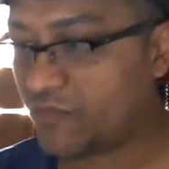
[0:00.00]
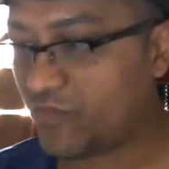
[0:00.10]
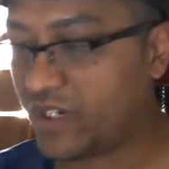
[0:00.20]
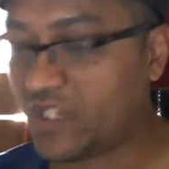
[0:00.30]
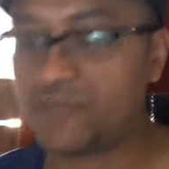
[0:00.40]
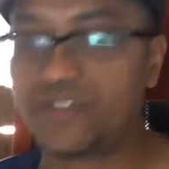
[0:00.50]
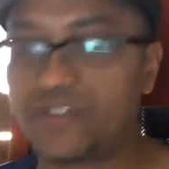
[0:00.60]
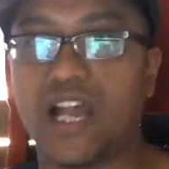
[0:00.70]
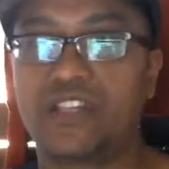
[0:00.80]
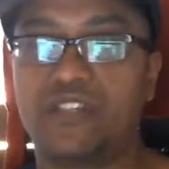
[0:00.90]
when it comes to
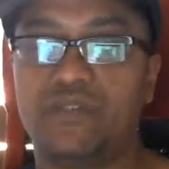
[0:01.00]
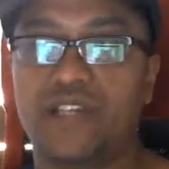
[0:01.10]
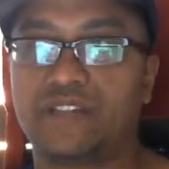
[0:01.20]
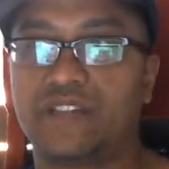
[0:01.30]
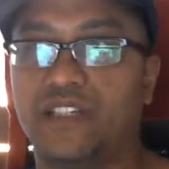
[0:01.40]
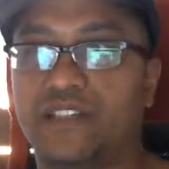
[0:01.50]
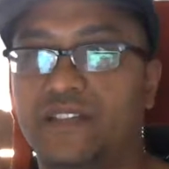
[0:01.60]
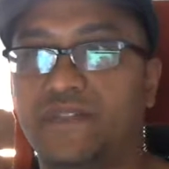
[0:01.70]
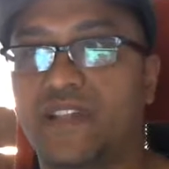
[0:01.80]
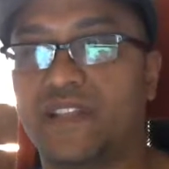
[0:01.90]
IQ testing and
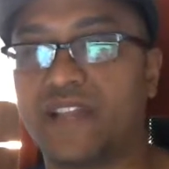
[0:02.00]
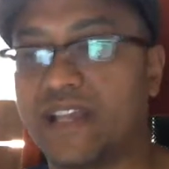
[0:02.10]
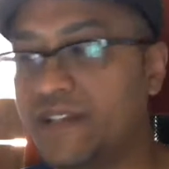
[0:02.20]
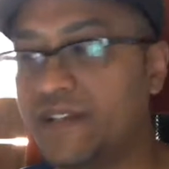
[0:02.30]
stuff like that,